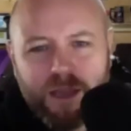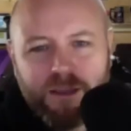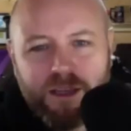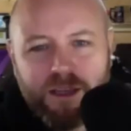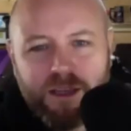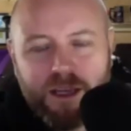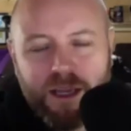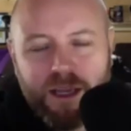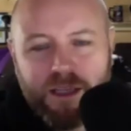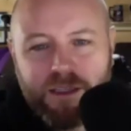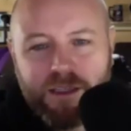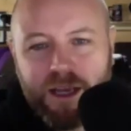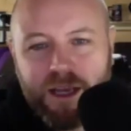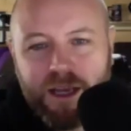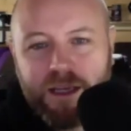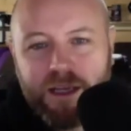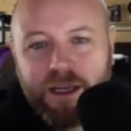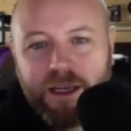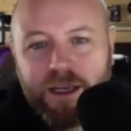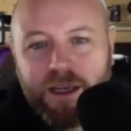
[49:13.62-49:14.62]

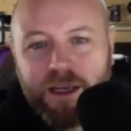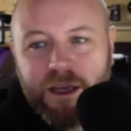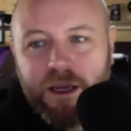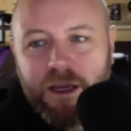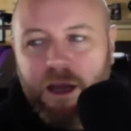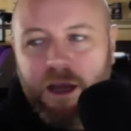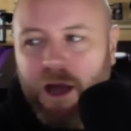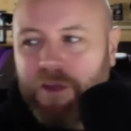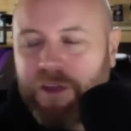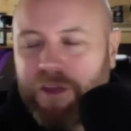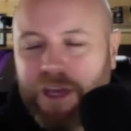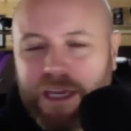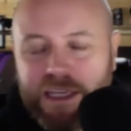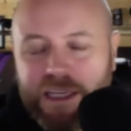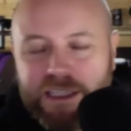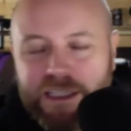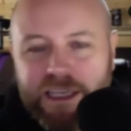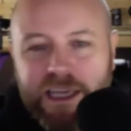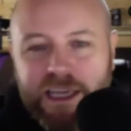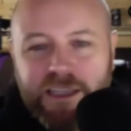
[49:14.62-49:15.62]
exactly. I think
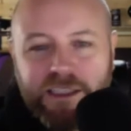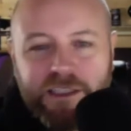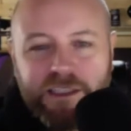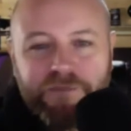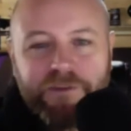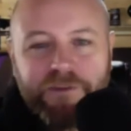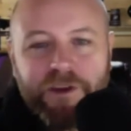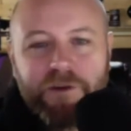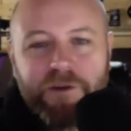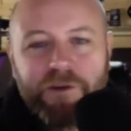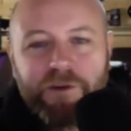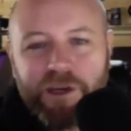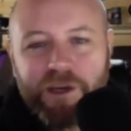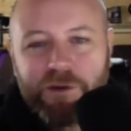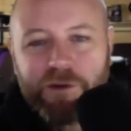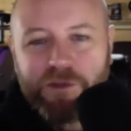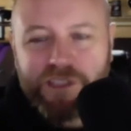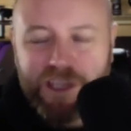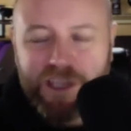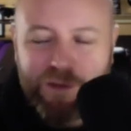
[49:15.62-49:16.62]
it's easy to feel
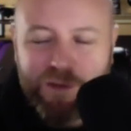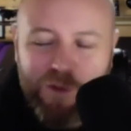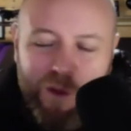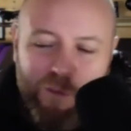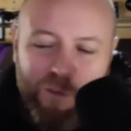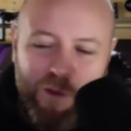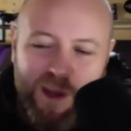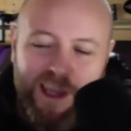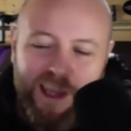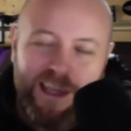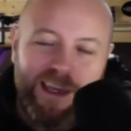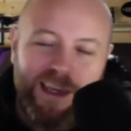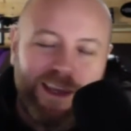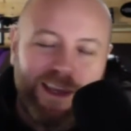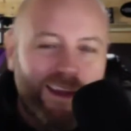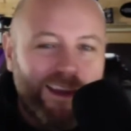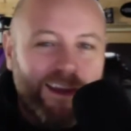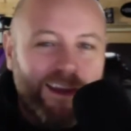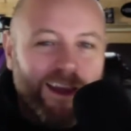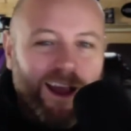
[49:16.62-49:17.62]
guilty when we,
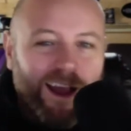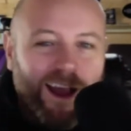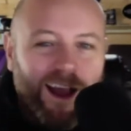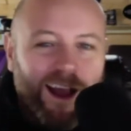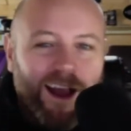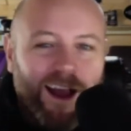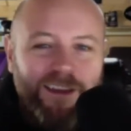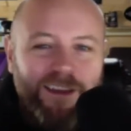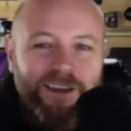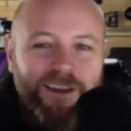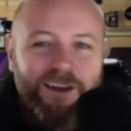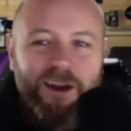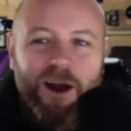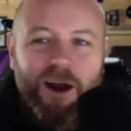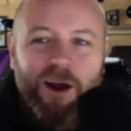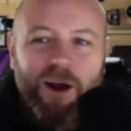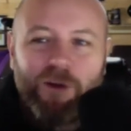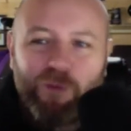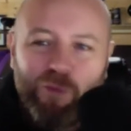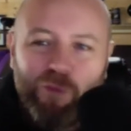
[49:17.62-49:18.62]

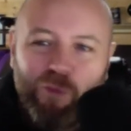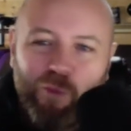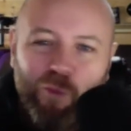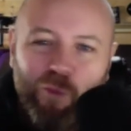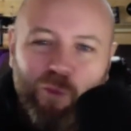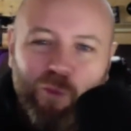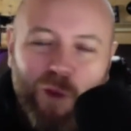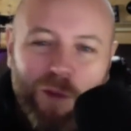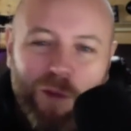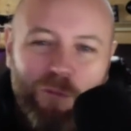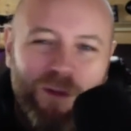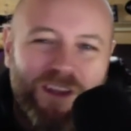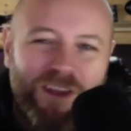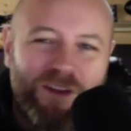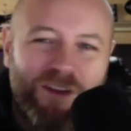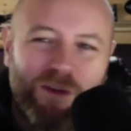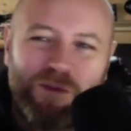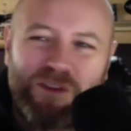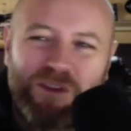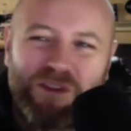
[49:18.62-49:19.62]
when we
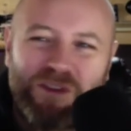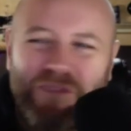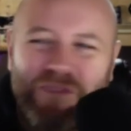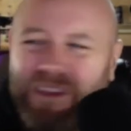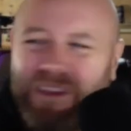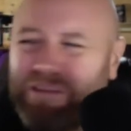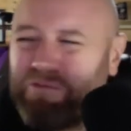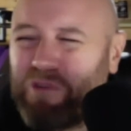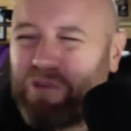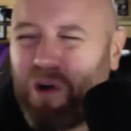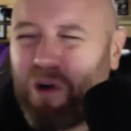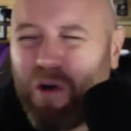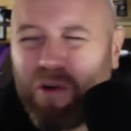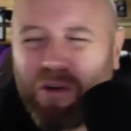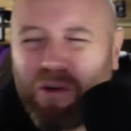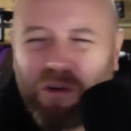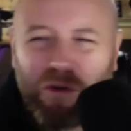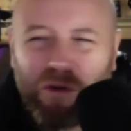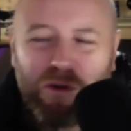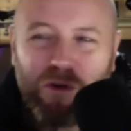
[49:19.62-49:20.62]
do something
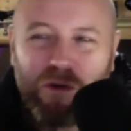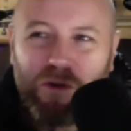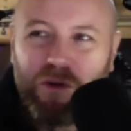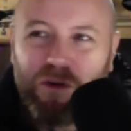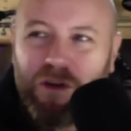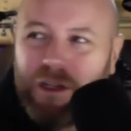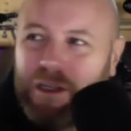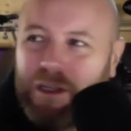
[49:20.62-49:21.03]
wrong, or,